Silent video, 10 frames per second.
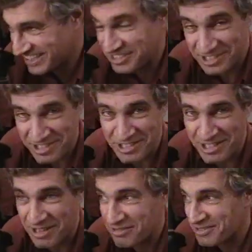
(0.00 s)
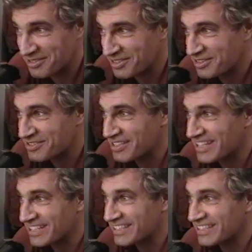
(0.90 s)
get just enough so it looks
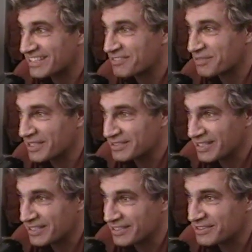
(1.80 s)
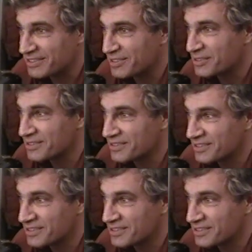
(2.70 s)
like uh, what he intended it to do.